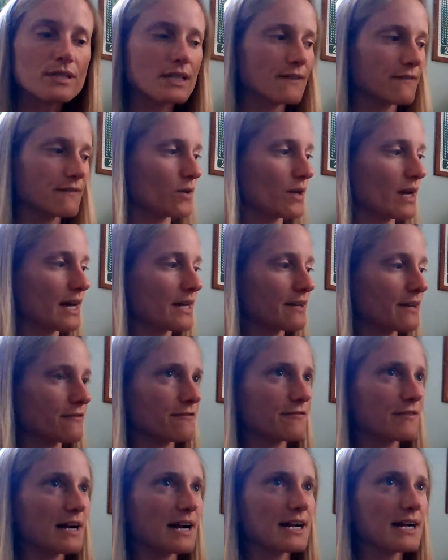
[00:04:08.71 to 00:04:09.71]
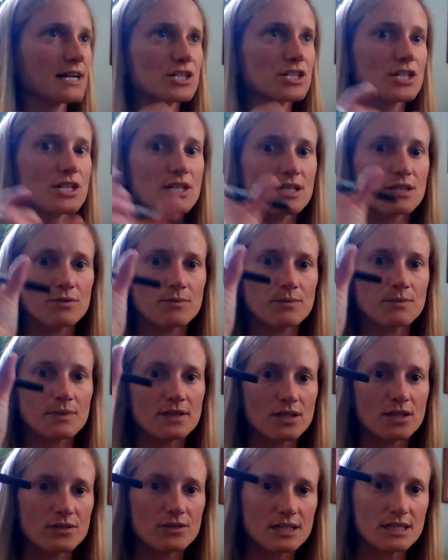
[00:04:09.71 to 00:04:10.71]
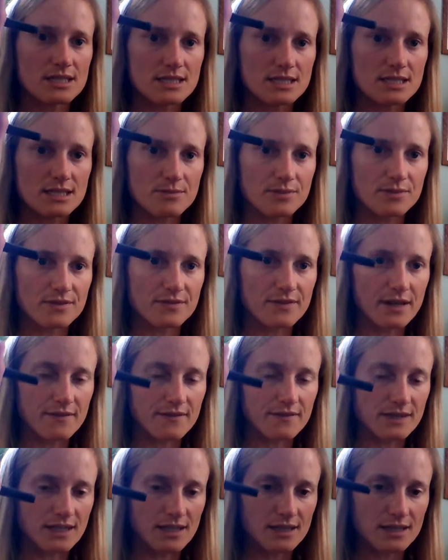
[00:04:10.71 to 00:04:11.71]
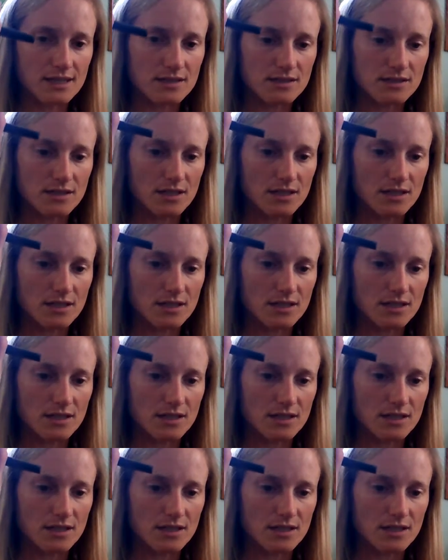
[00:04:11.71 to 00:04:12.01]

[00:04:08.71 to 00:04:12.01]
If you had a fraction, it would mean that you need to simplify everything that's